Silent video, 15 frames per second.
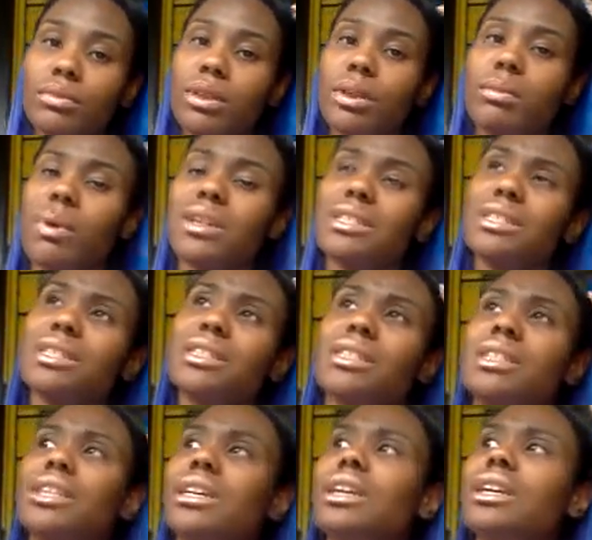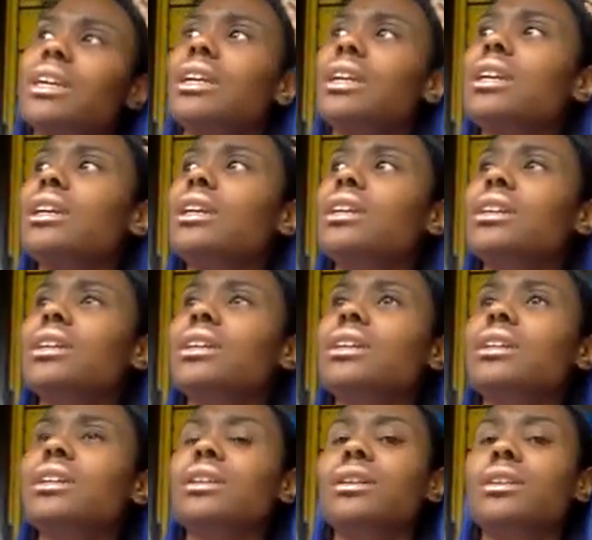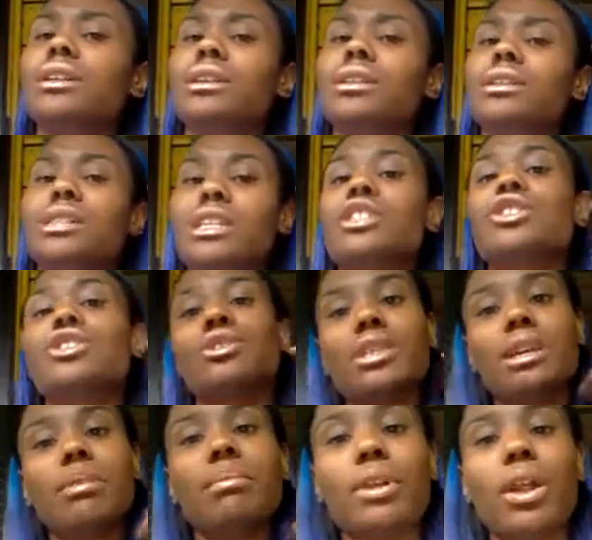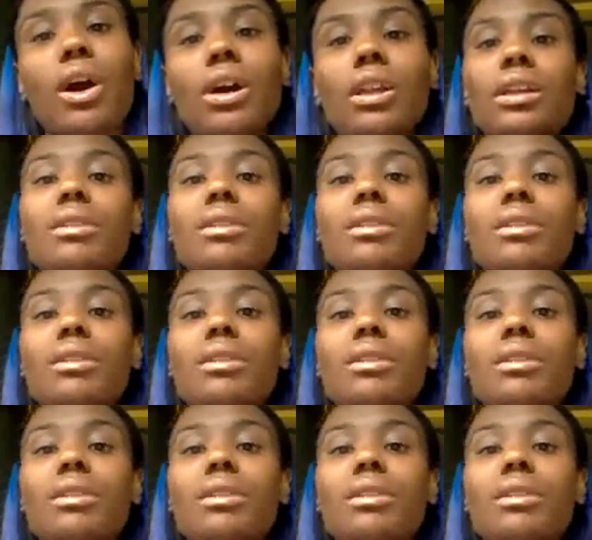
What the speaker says: it wasn't the 613 blonde.